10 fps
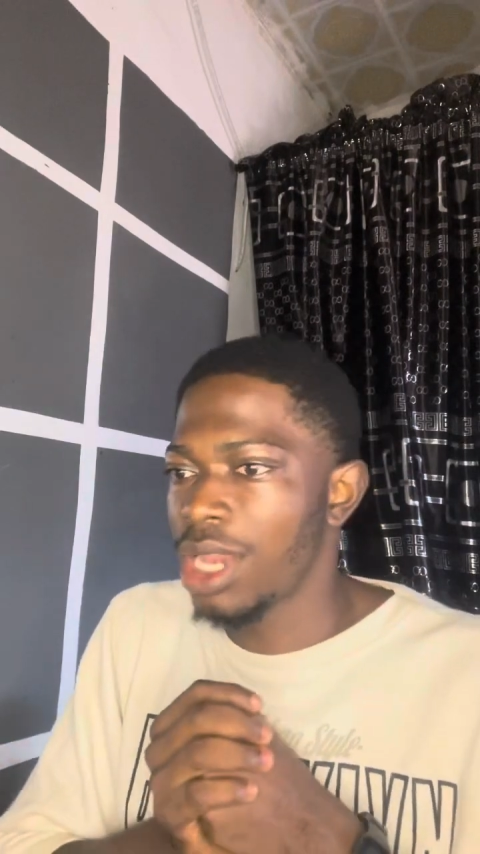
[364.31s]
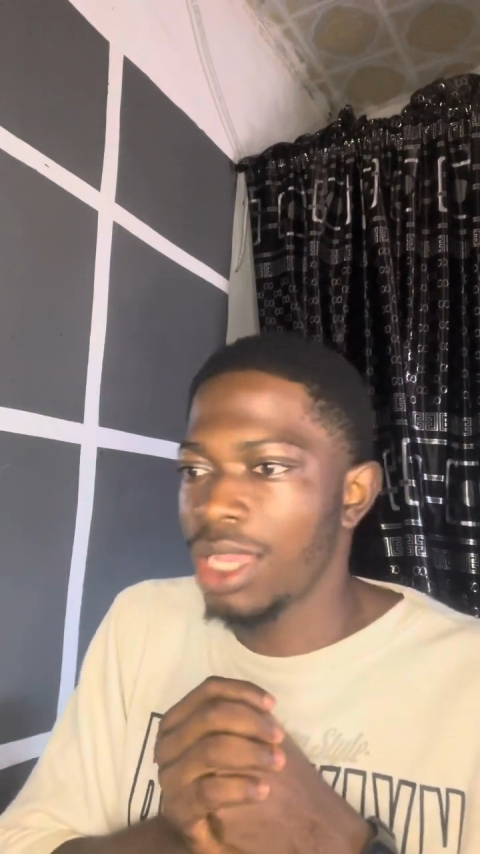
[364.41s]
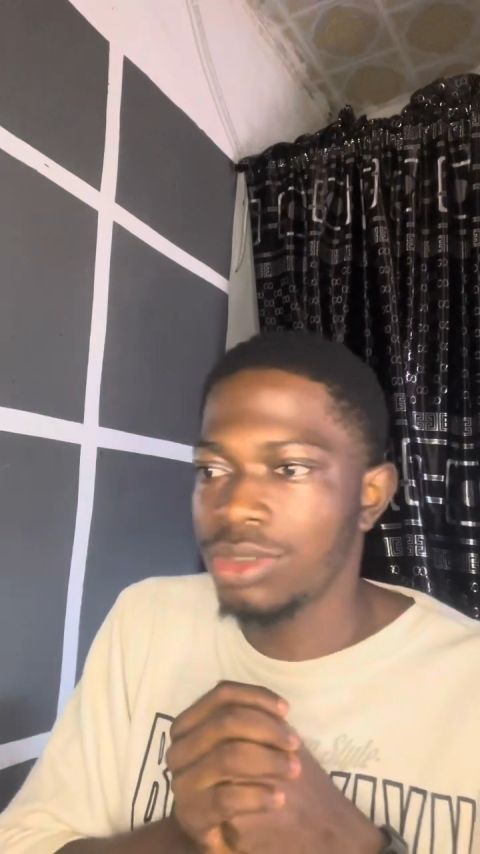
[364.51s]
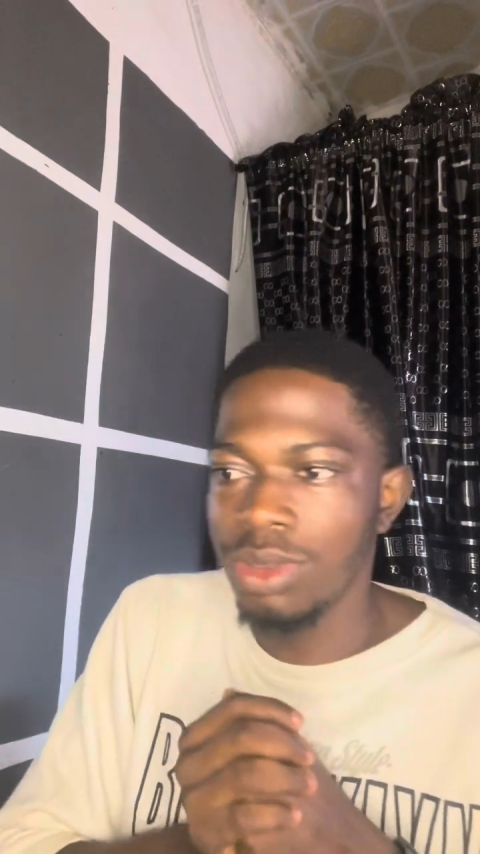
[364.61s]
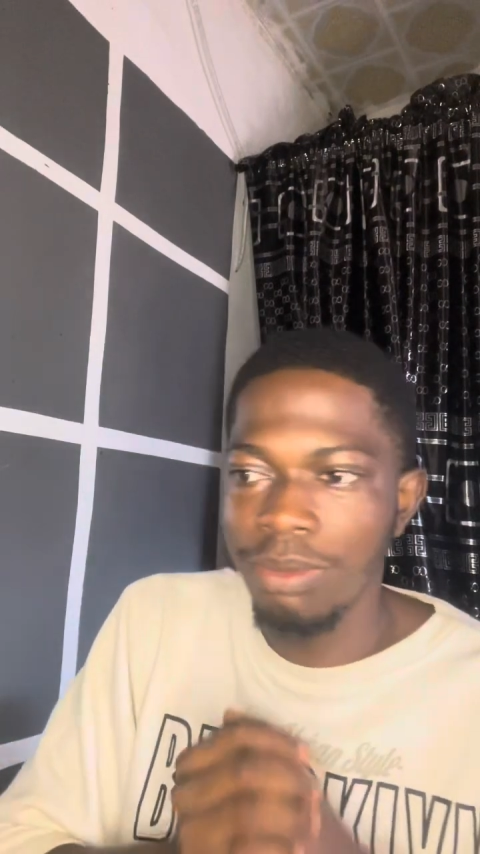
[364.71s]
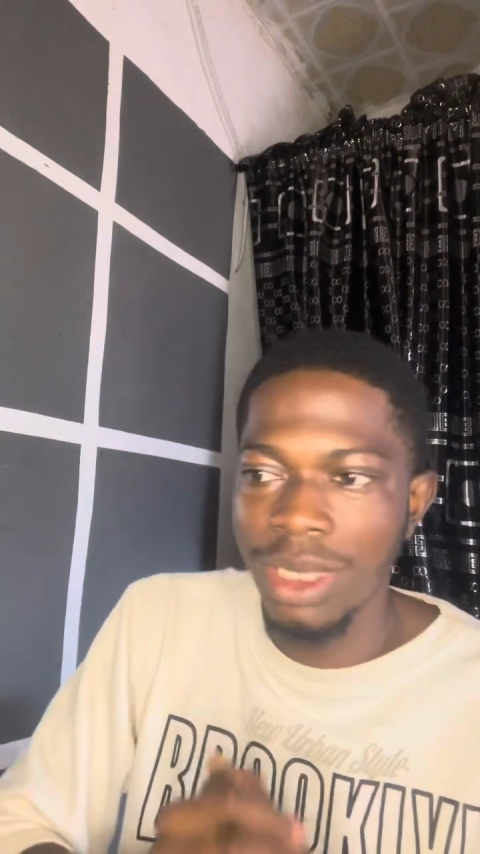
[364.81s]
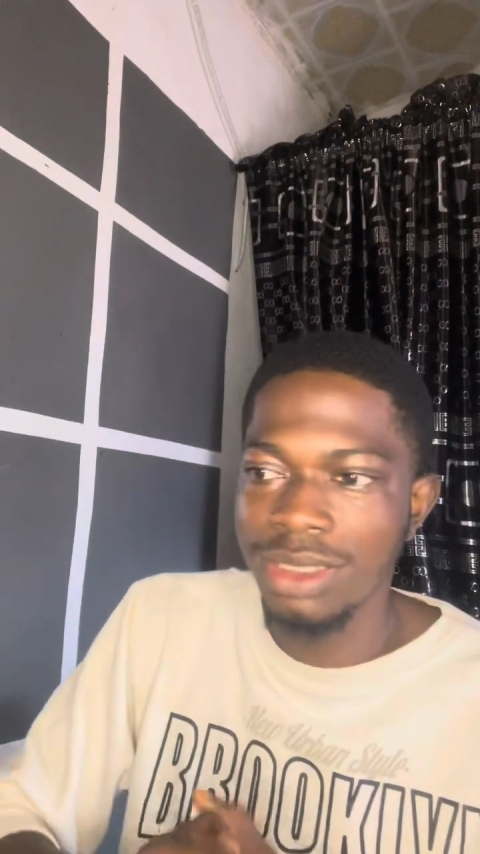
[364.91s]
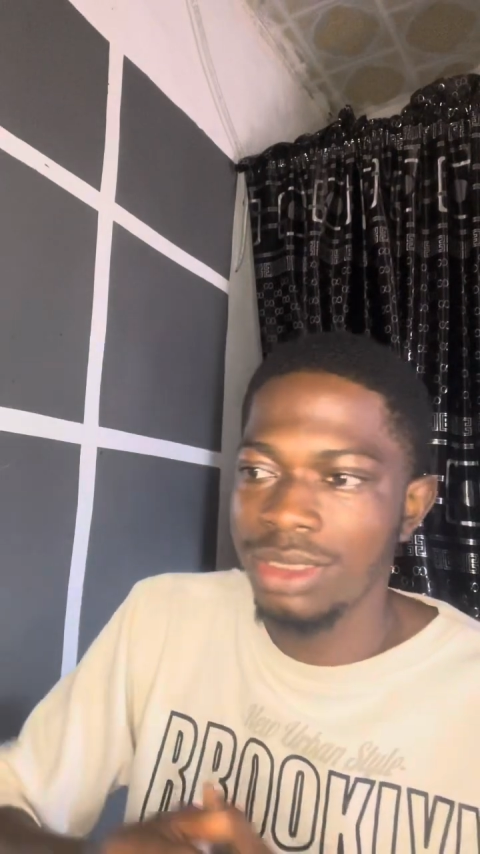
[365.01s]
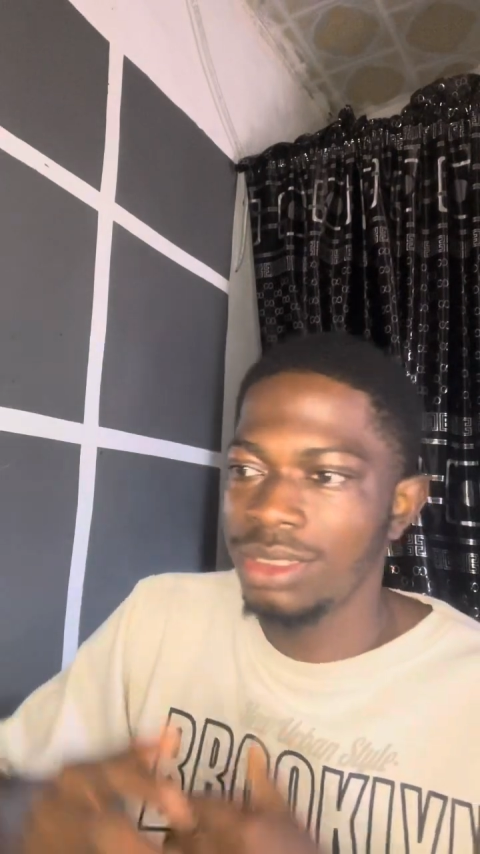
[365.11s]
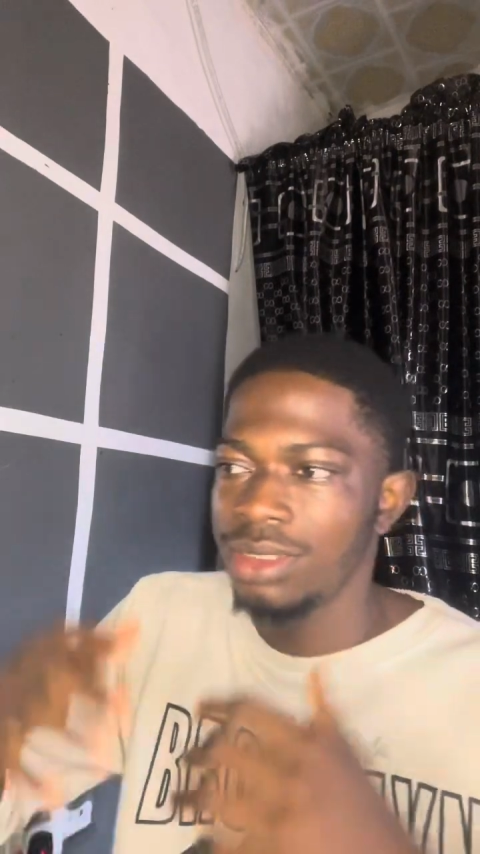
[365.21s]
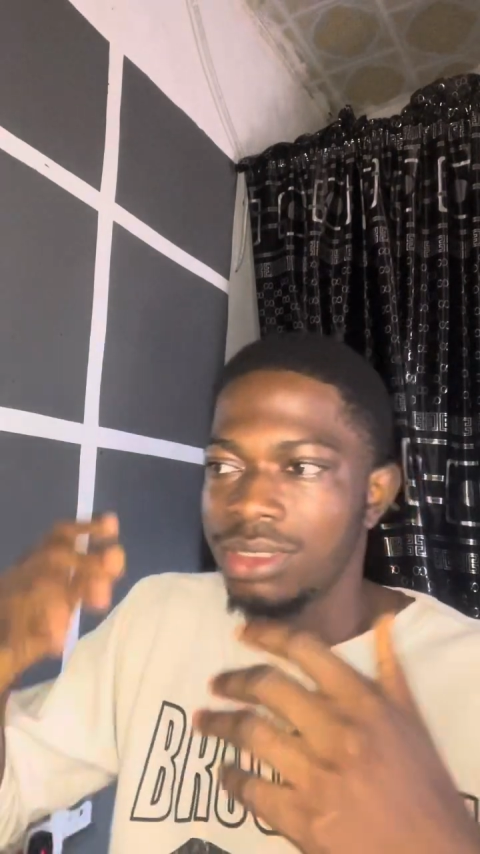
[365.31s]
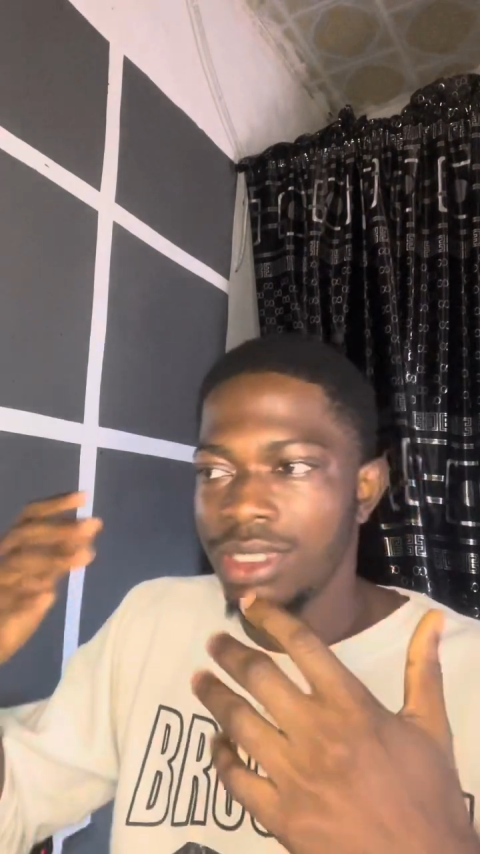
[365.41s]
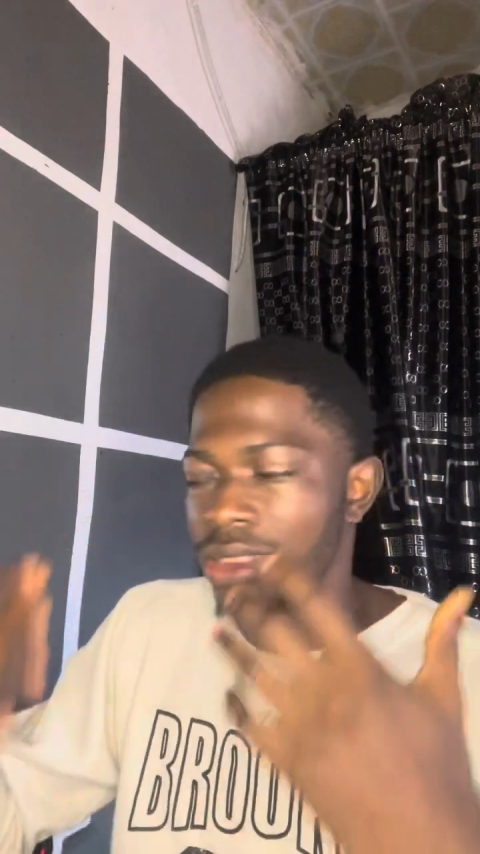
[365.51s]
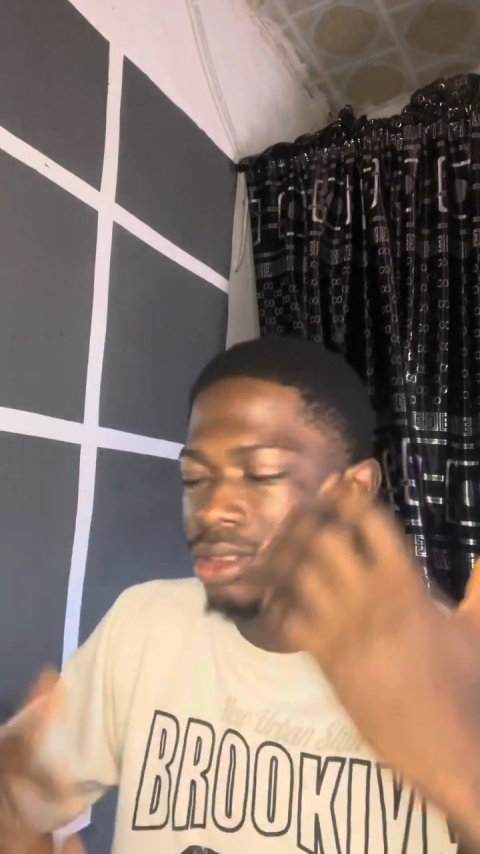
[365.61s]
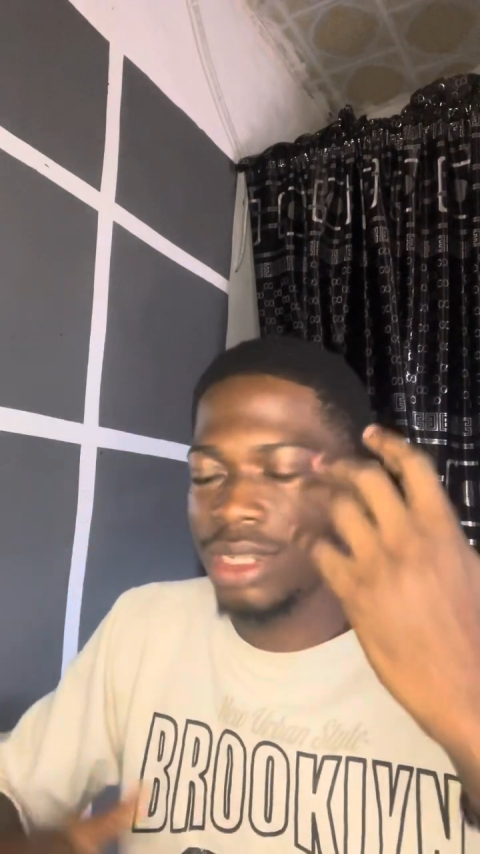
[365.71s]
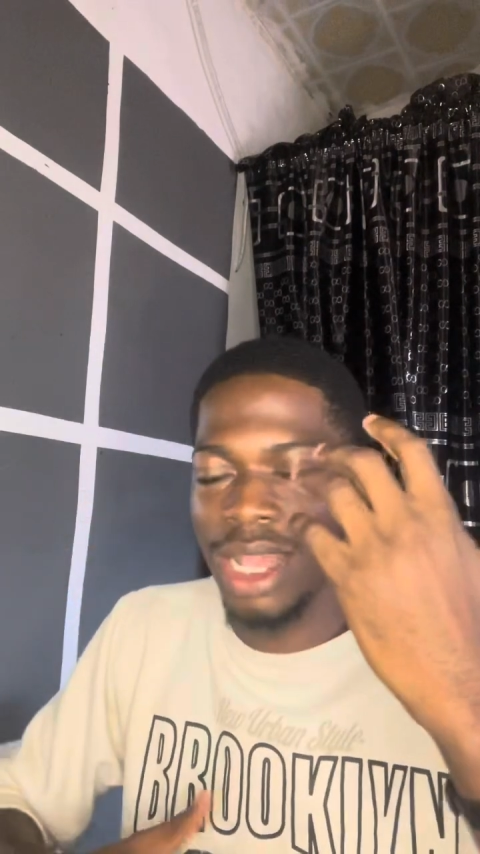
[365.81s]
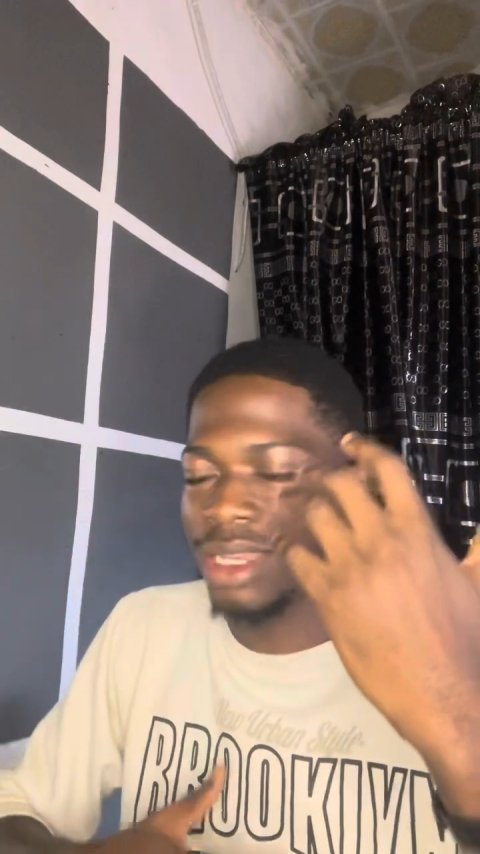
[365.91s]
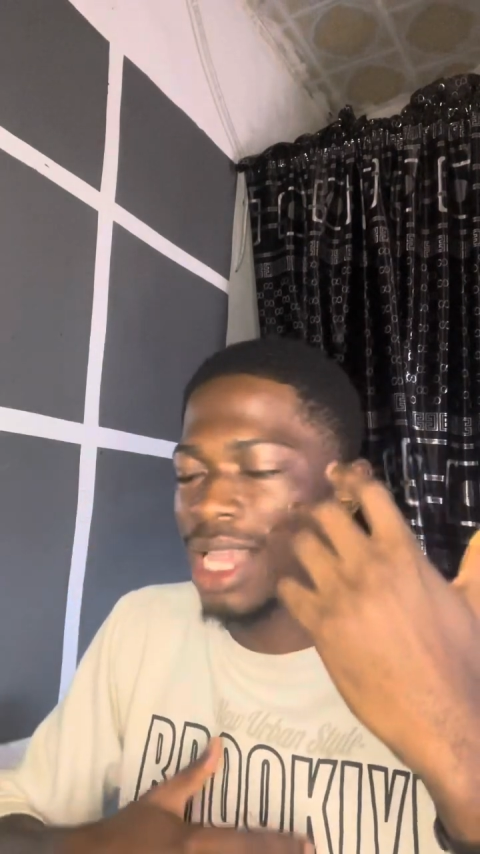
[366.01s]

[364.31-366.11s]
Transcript: like Sui makes these things like